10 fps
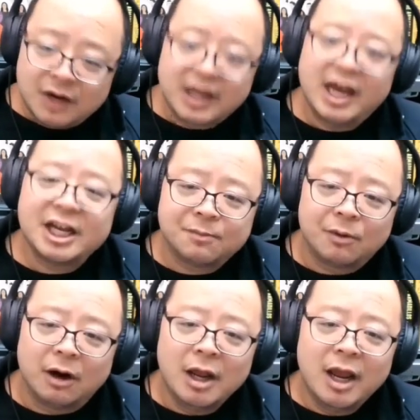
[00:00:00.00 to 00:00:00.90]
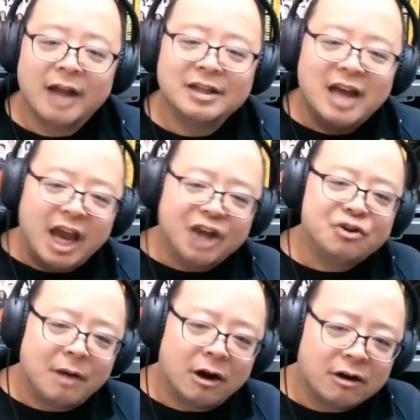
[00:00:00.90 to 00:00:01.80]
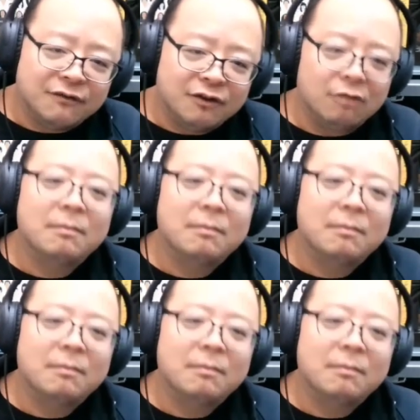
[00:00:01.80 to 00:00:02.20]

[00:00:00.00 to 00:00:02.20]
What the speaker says: diaspora. It's an Asian American film